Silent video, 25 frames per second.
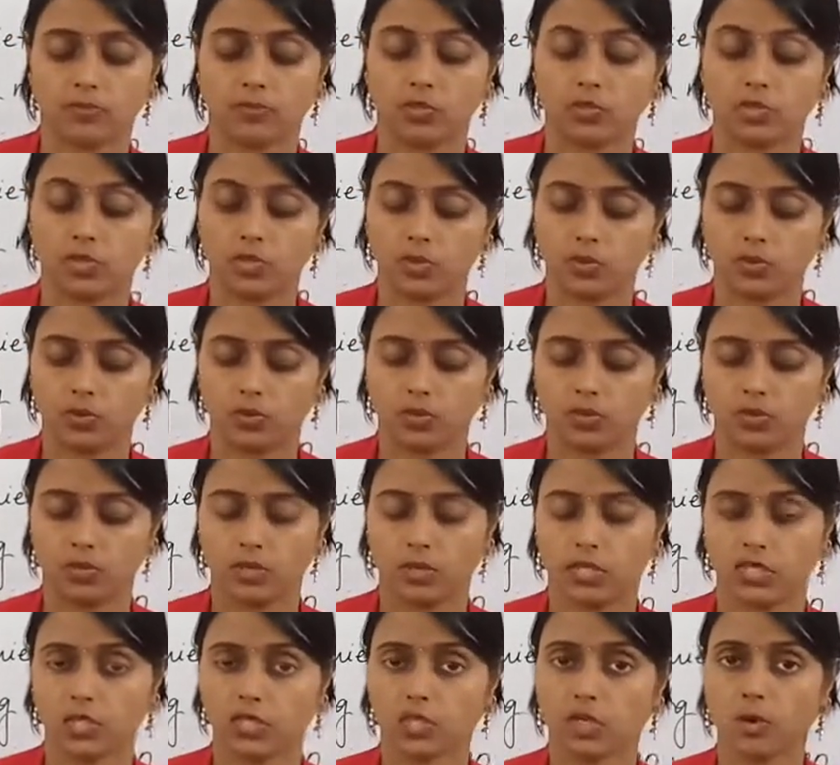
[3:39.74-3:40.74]

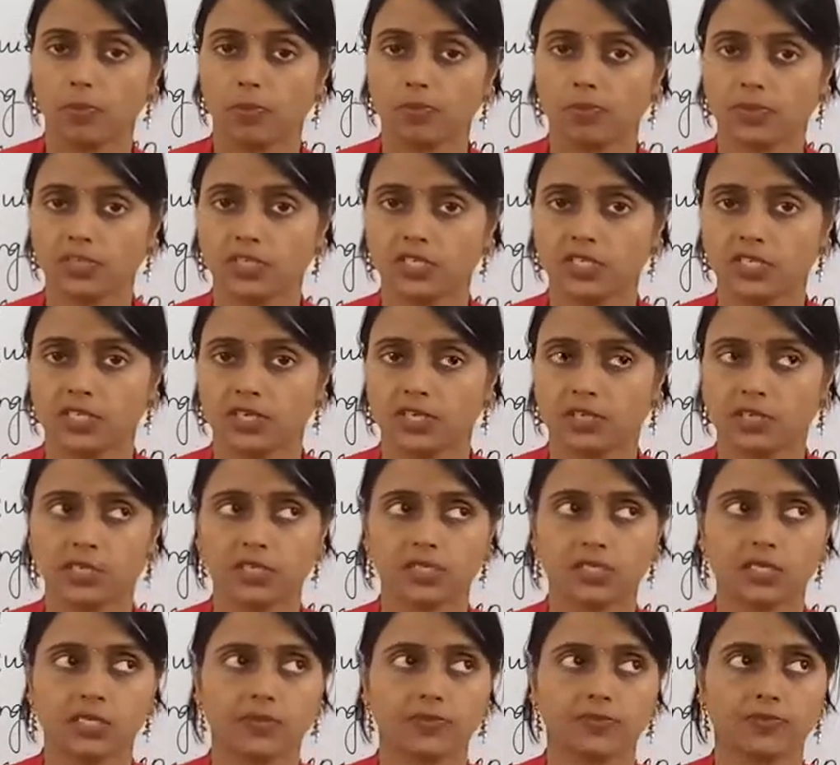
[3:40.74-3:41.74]
Joe, chump means here it
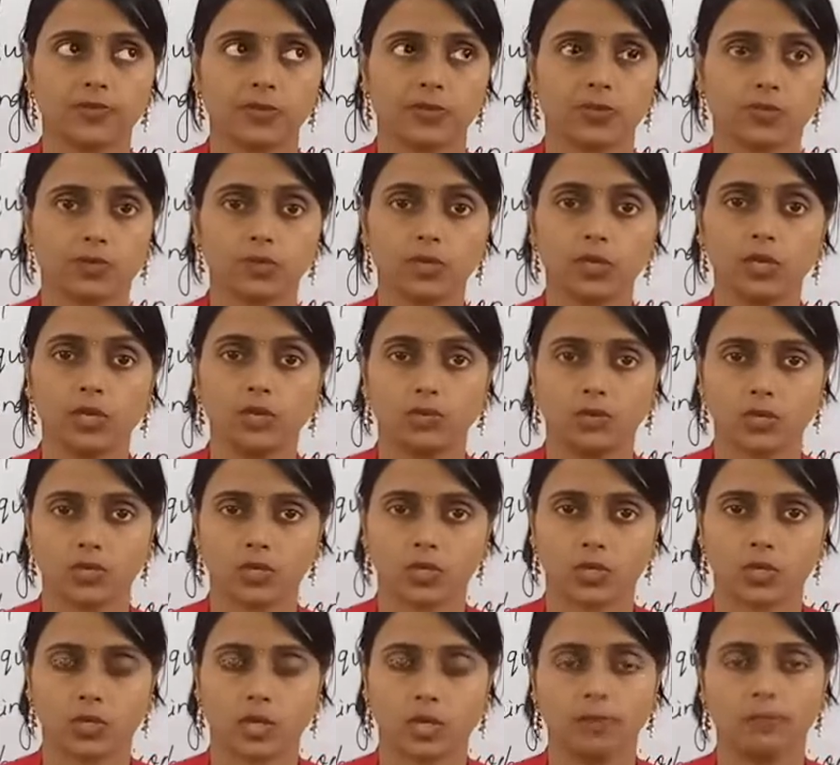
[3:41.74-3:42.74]
is referring to a
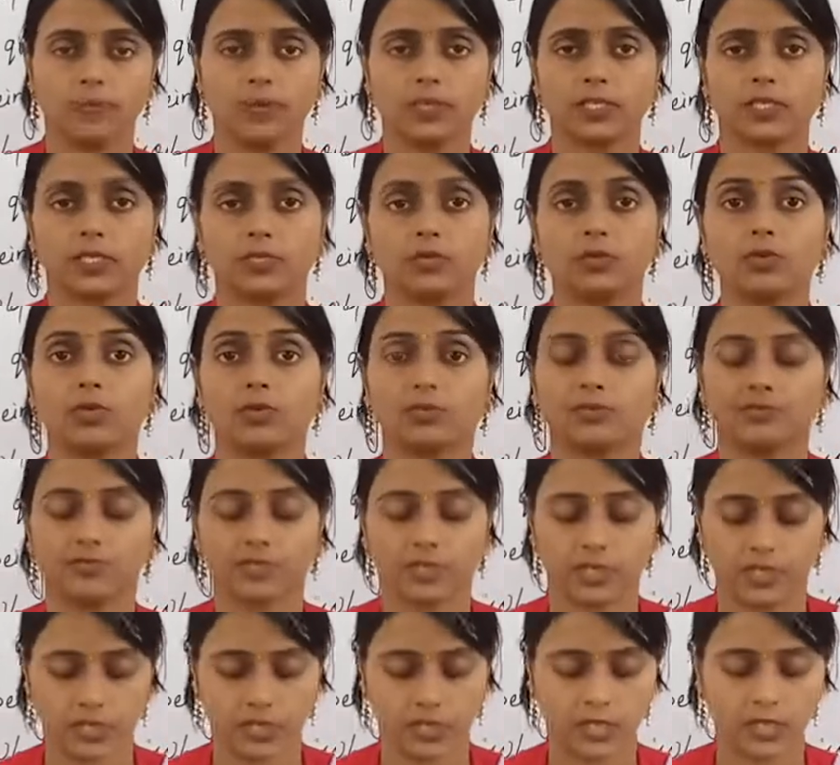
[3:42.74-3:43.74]
loser, a person who
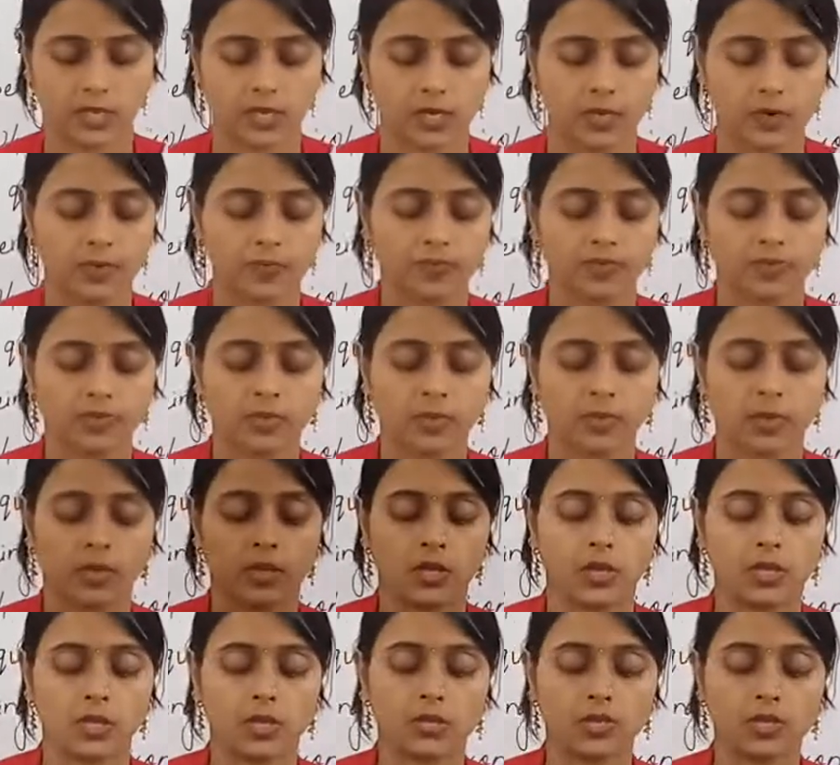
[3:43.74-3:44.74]
defeats.
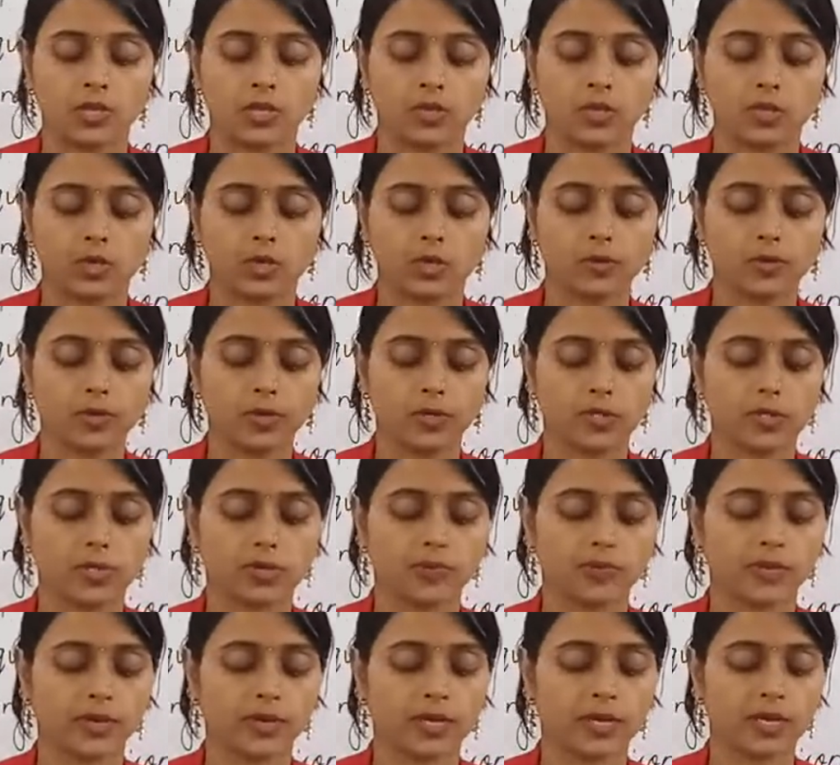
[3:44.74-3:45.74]
You are too much
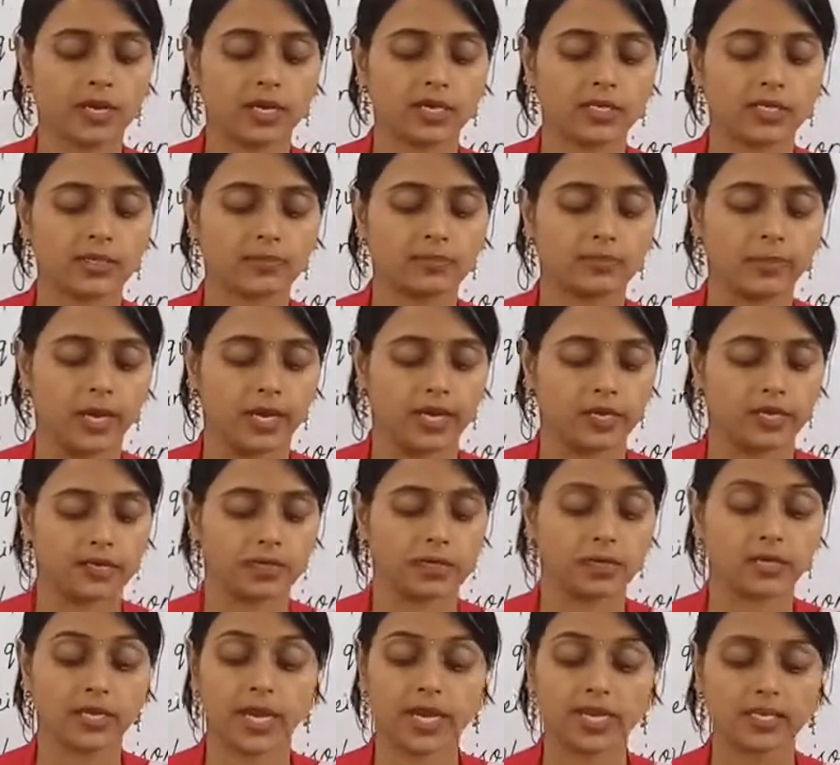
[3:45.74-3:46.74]
of a gas
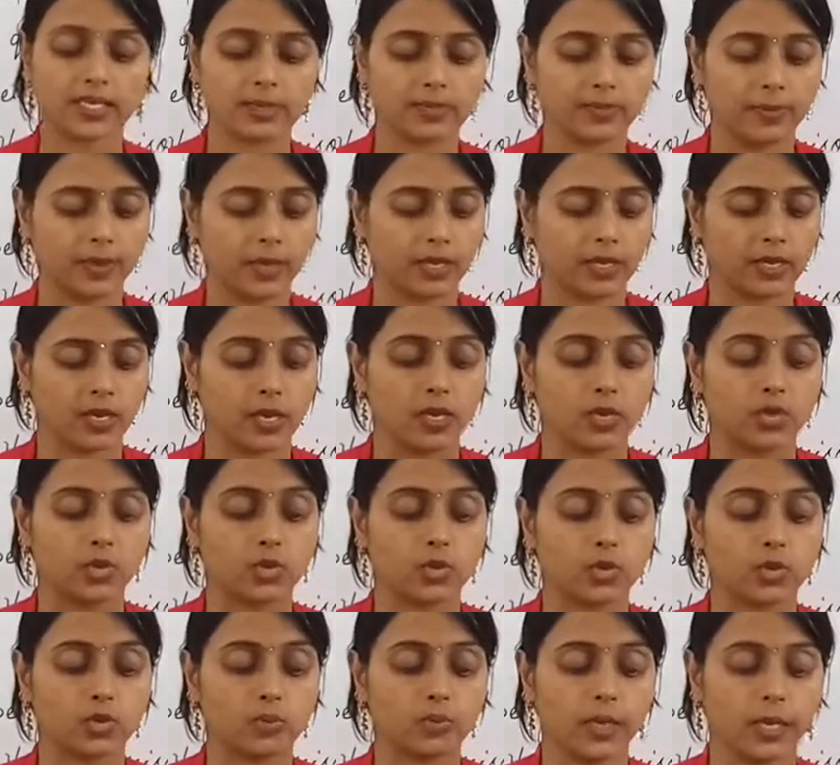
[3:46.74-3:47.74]
bag
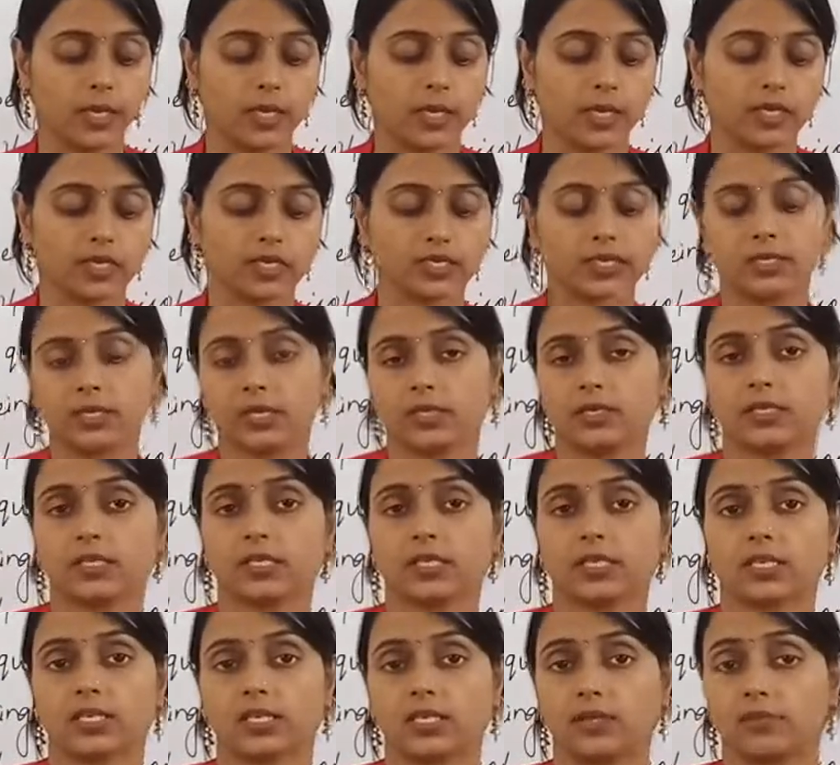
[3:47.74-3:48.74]
to make a decent
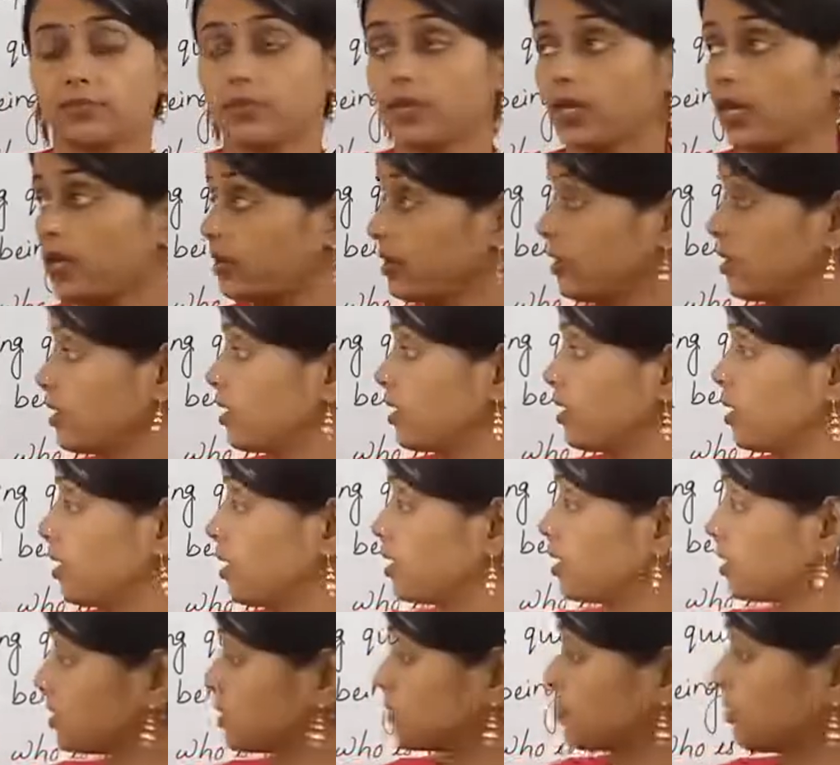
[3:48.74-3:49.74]
detective. Then
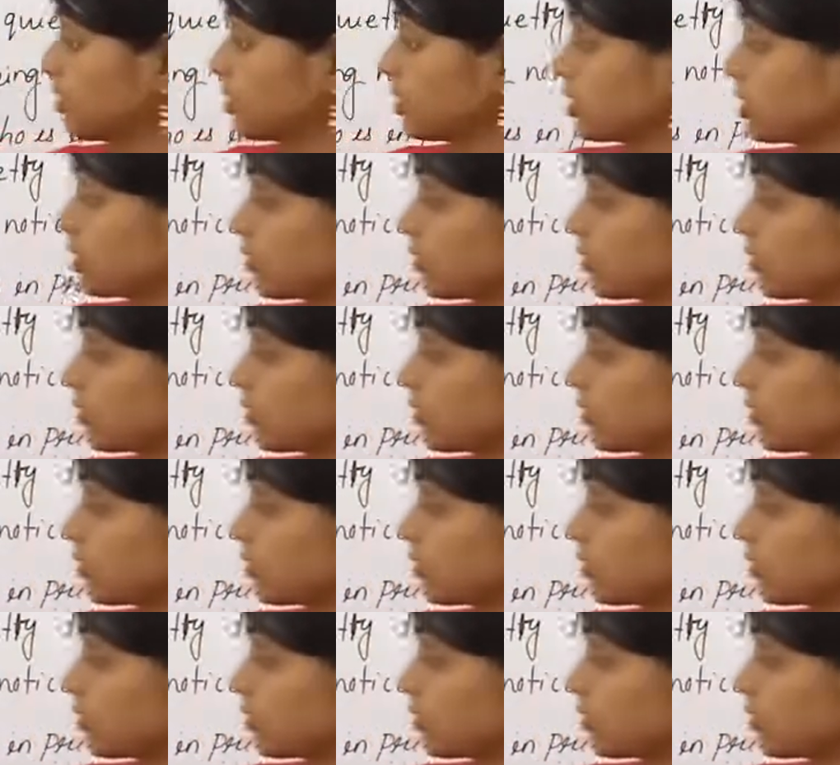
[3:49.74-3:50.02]
it is being